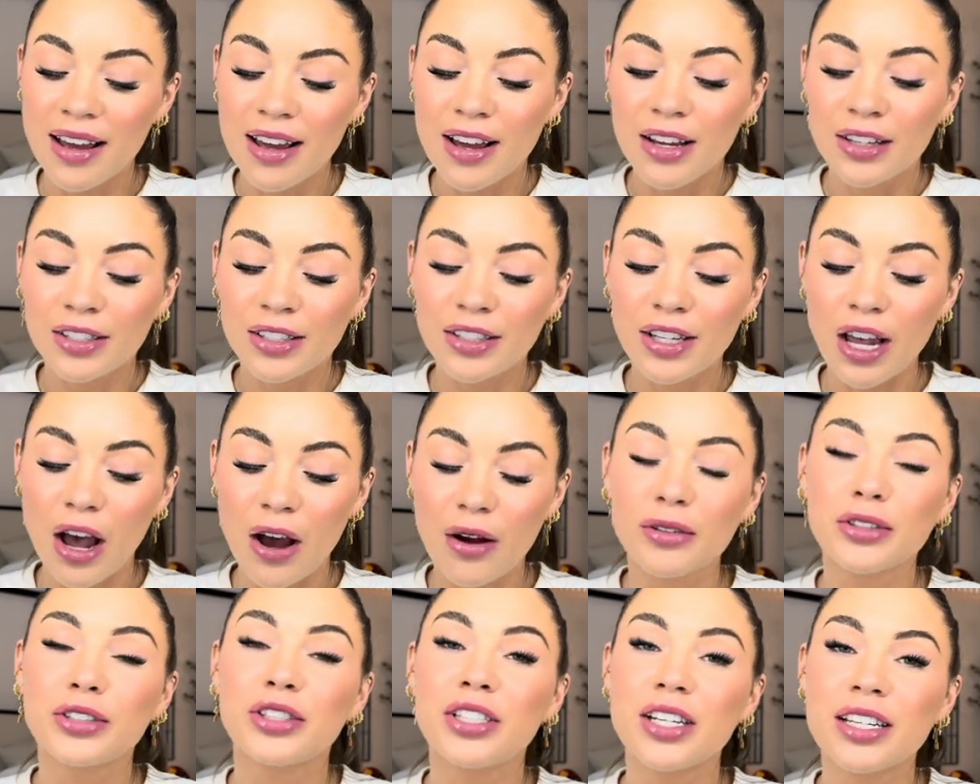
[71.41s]

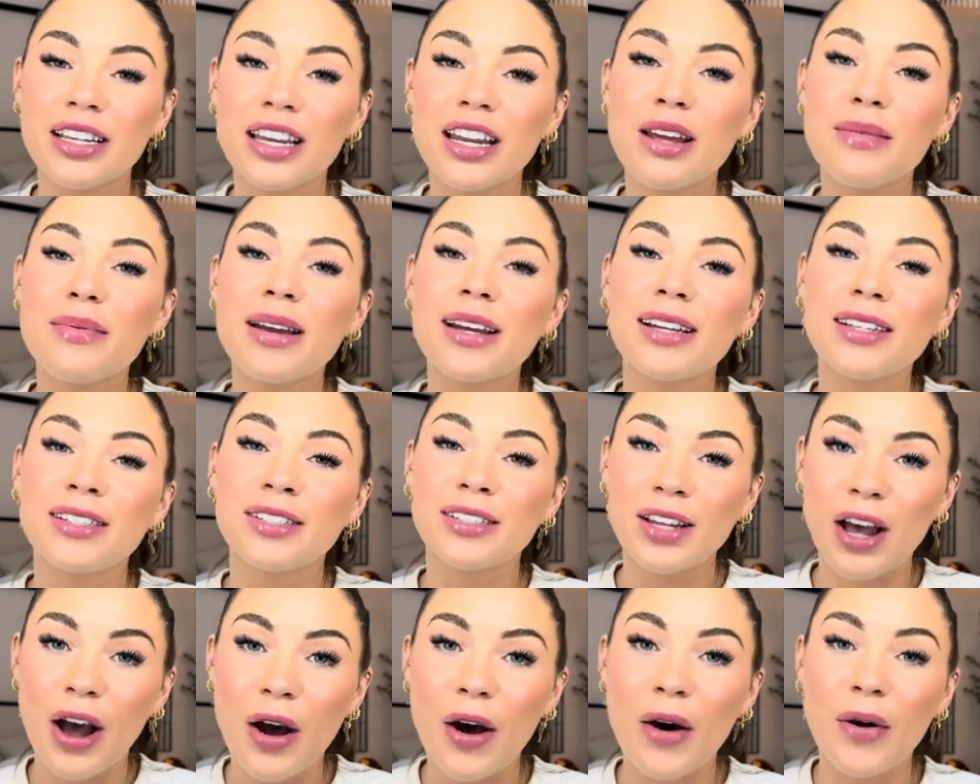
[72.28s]
So she's gonna be
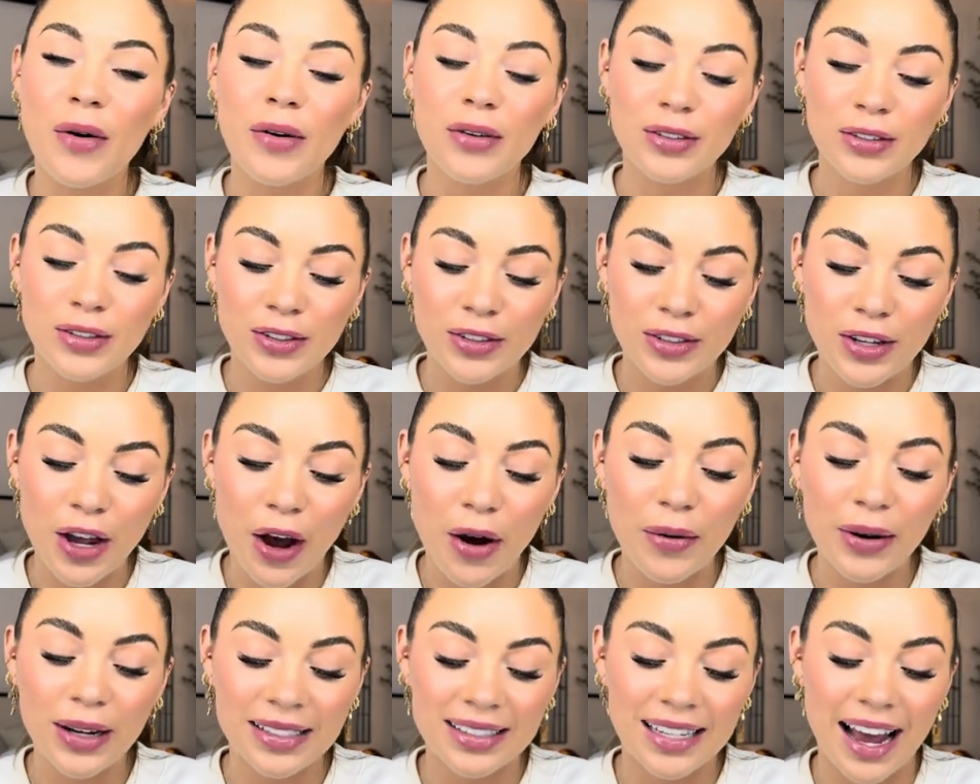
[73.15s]
so
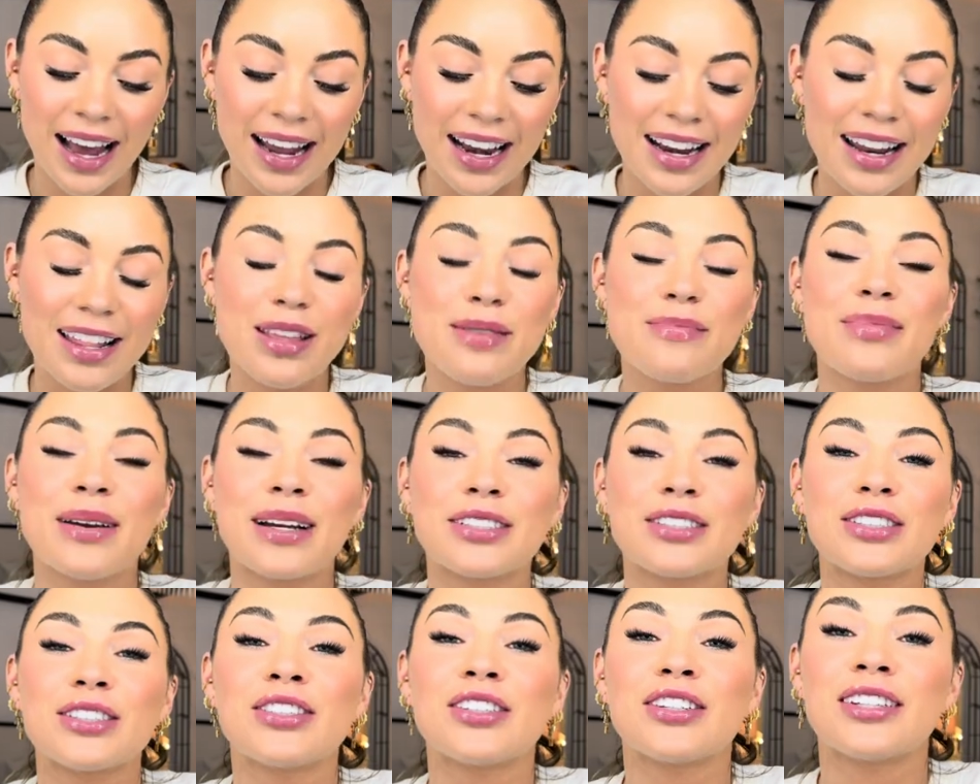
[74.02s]
excited, and the
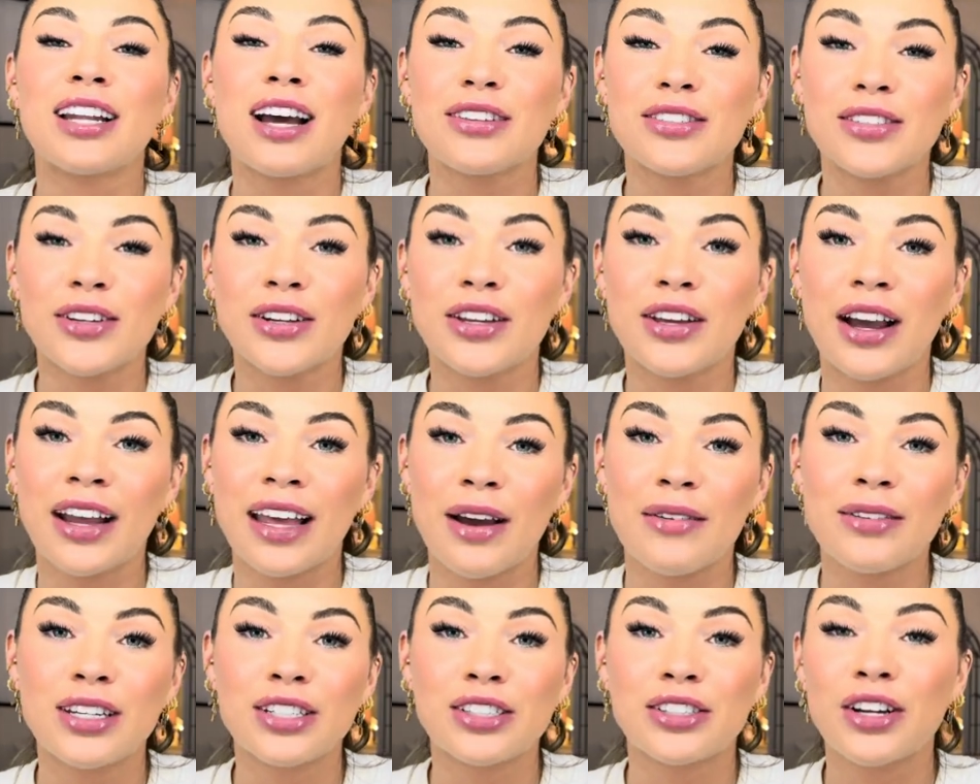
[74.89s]
pictures turned out so cute. I can't
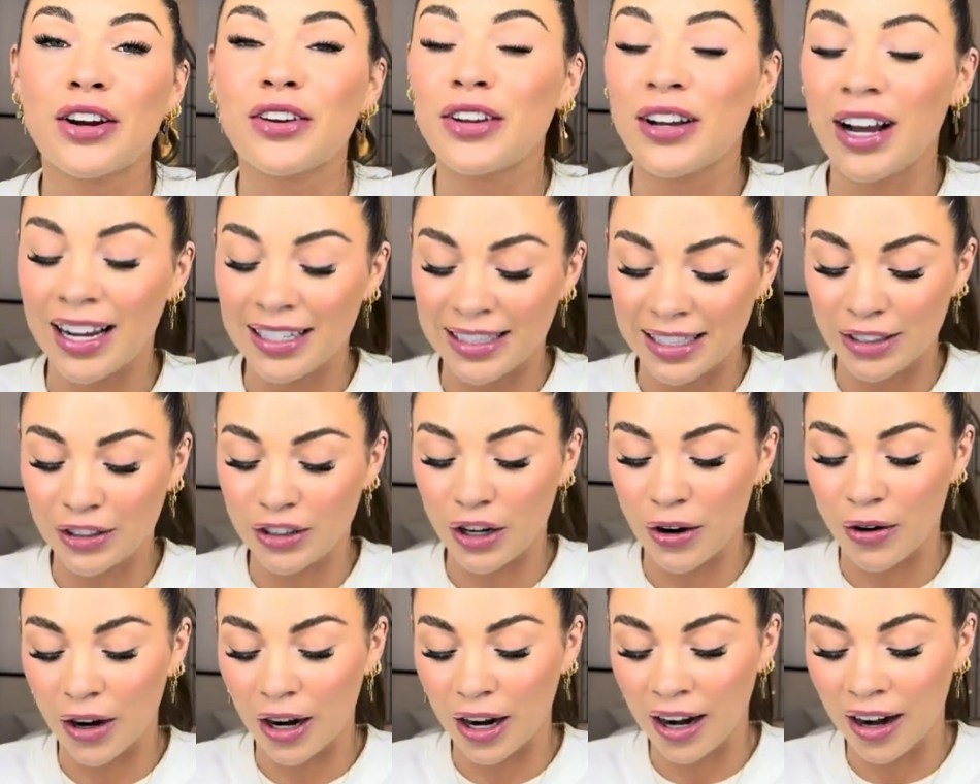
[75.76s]
wait to show you guys and
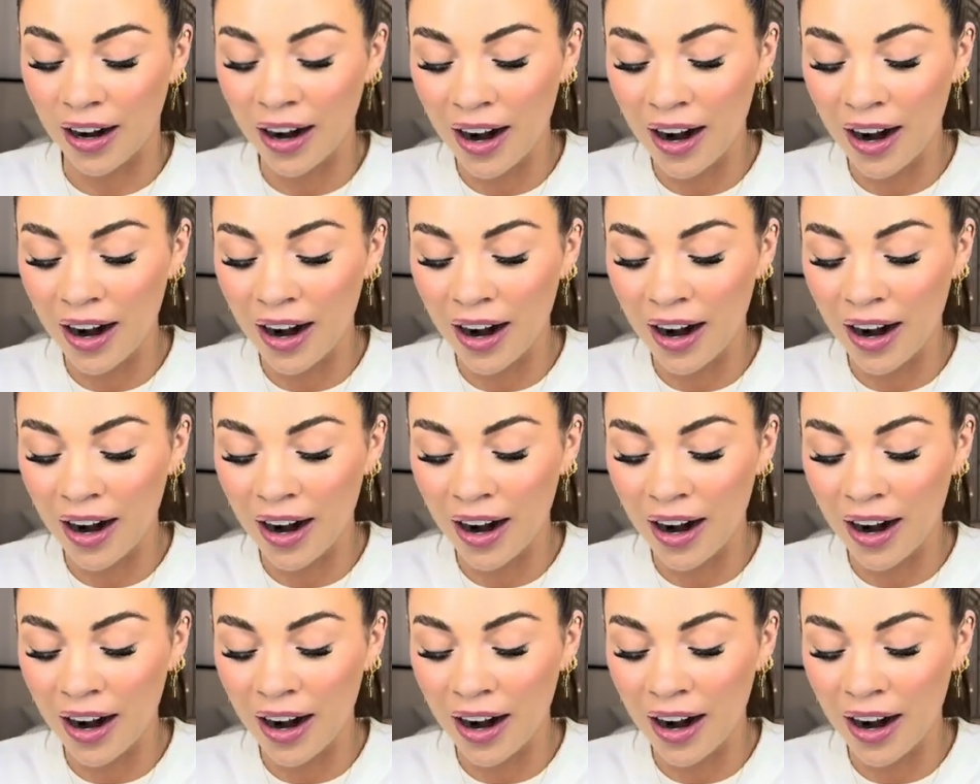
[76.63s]
show her.